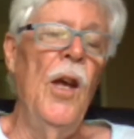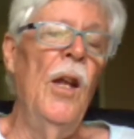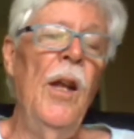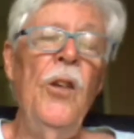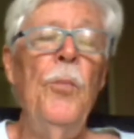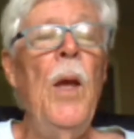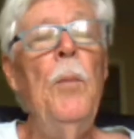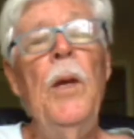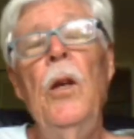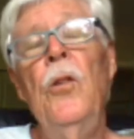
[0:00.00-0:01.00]
unless
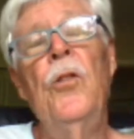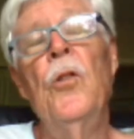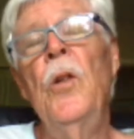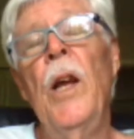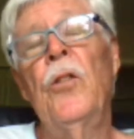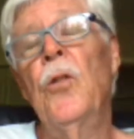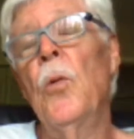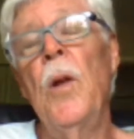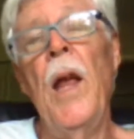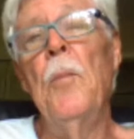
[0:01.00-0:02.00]
maybe he's your next
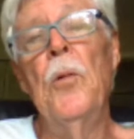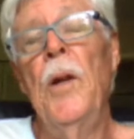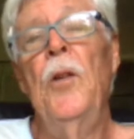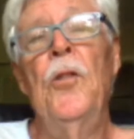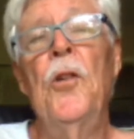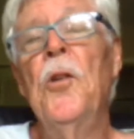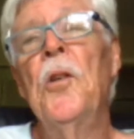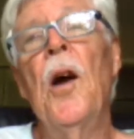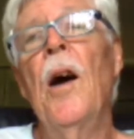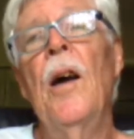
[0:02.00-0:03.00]
door neighbor and he's a
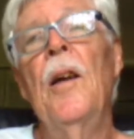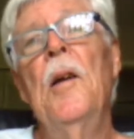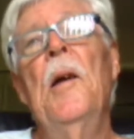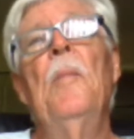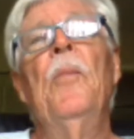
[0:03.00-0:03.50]
good guy.